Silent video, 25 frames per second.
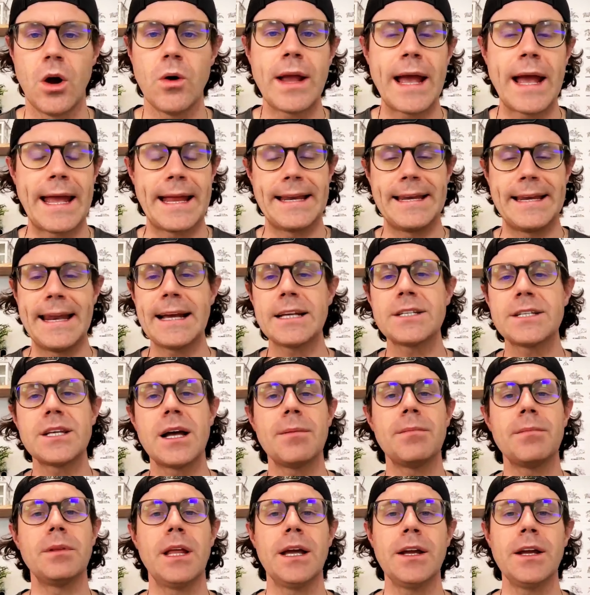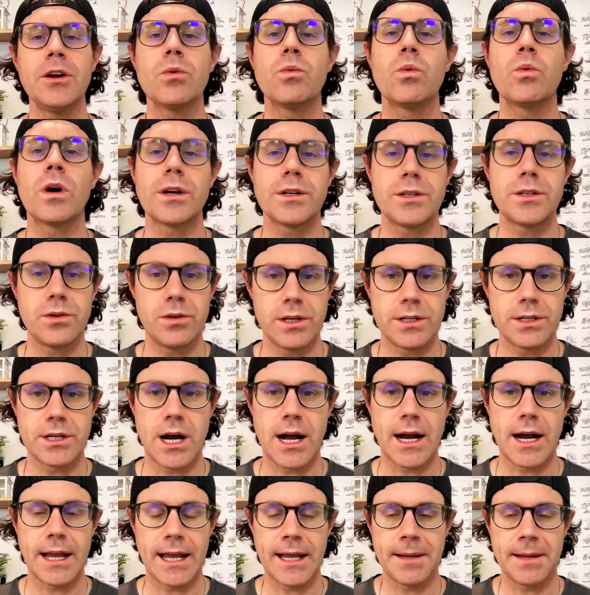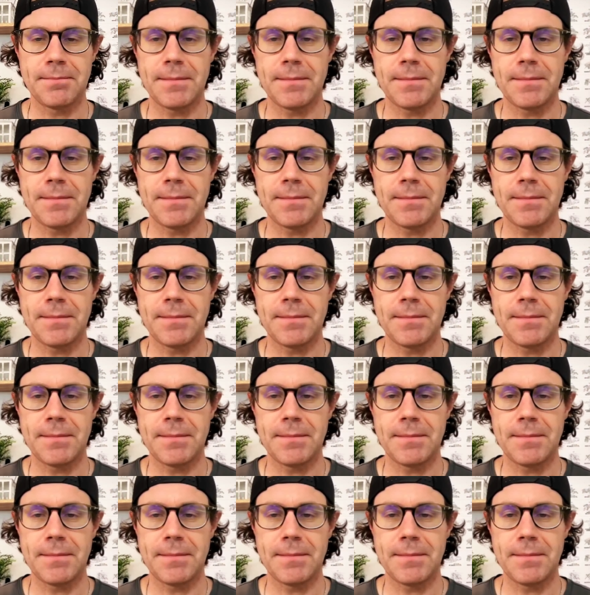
Okay, next up, let your work do the talking.